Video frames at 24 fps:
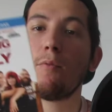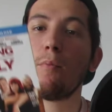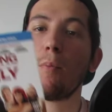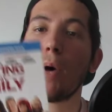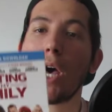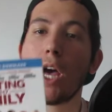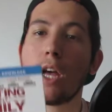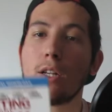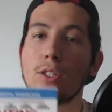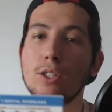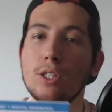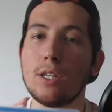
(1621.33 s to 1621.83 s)

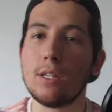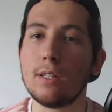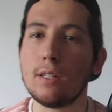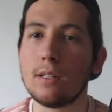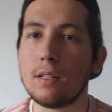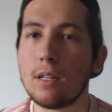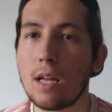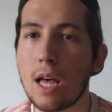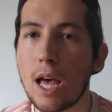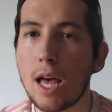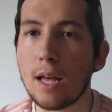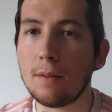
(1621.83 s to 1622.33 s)
Merchant.
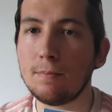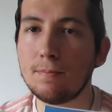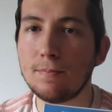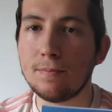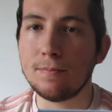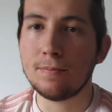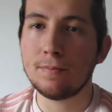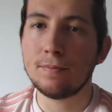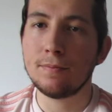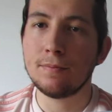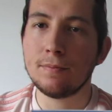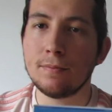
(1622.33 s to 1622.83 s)
Um,
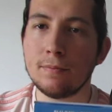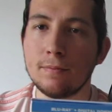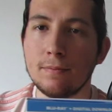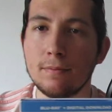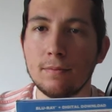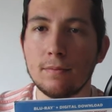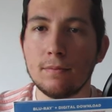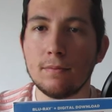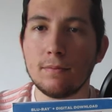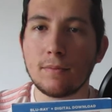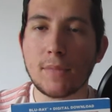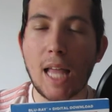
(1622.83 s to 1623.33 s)

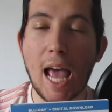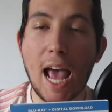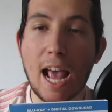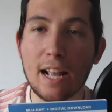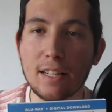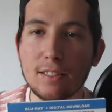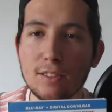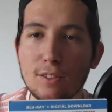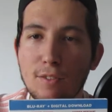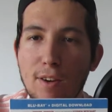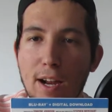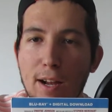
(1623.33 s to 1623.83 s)
that
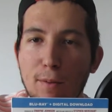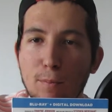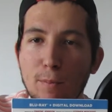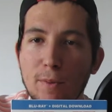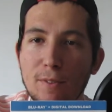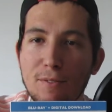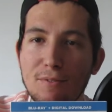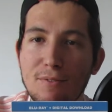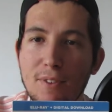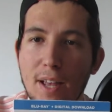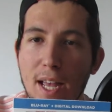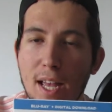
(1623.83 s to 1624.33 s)
hangs around
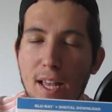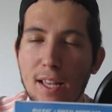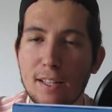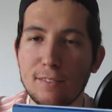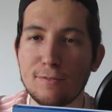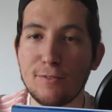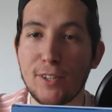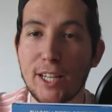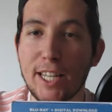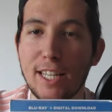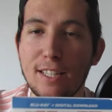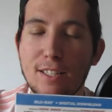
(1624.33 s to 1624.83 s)
with uh,
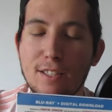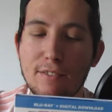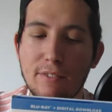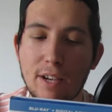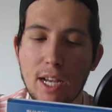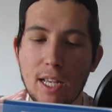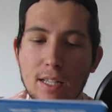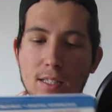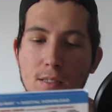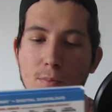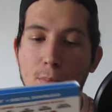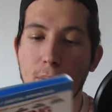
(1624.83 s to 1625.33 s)
Ricky Gervais.